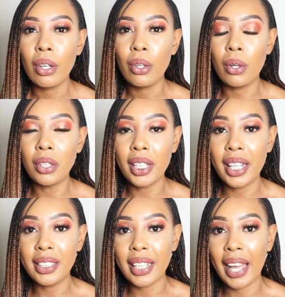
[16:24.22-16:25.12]
you don't take
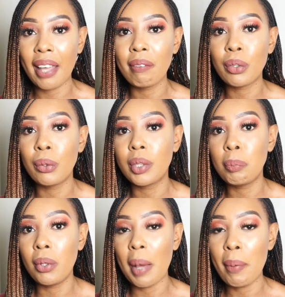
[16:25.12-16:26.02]
the time to
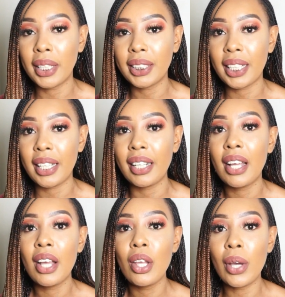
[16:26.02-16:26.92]
build up your skin
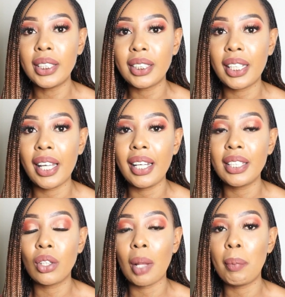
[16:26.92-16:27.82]

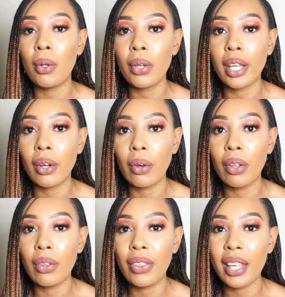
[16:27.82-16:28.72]
is going to be looking
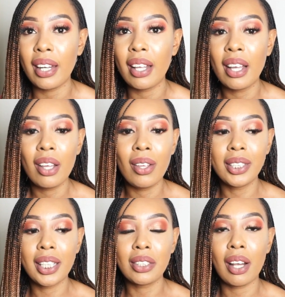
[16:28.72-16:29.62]
thin, your
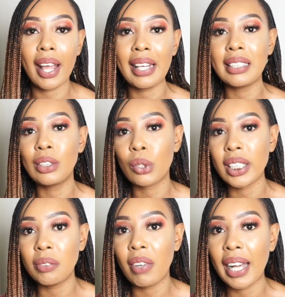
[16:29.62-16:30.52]
skin is going to get
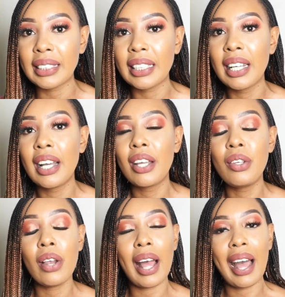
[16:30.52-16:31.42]
stretch marks,
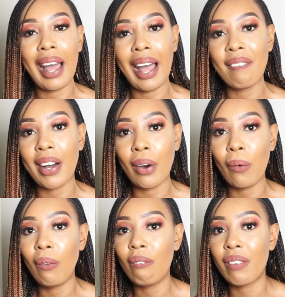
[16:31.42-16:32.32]
you're going to have a
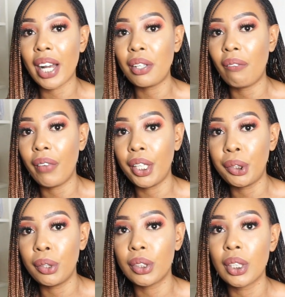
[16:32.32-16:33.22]
whole variety of
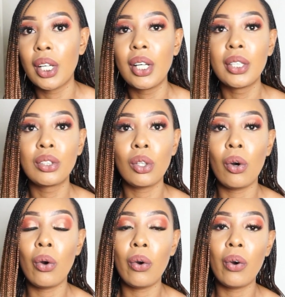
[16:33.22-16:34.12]
issues.
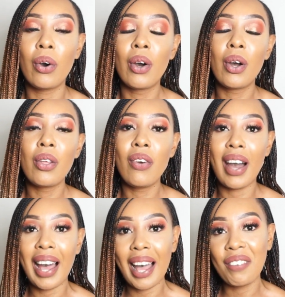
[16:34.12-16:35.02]
So you
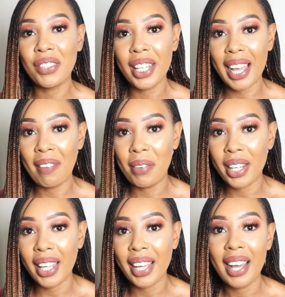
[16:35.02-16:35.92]
have to take a
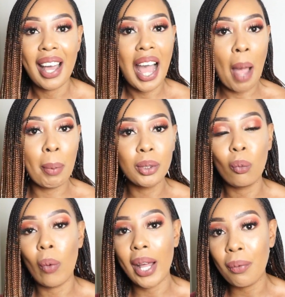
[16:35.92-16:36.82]
break about
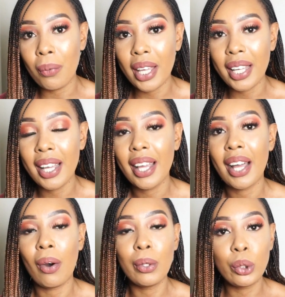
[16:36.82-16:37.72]
1 week
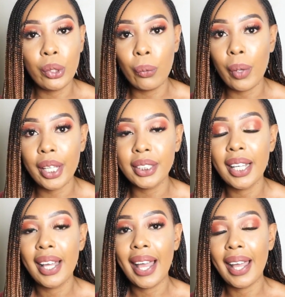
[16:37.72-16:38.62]
or 2 weeks
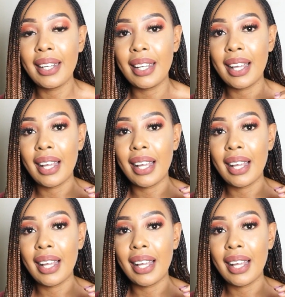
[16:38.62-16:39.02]
and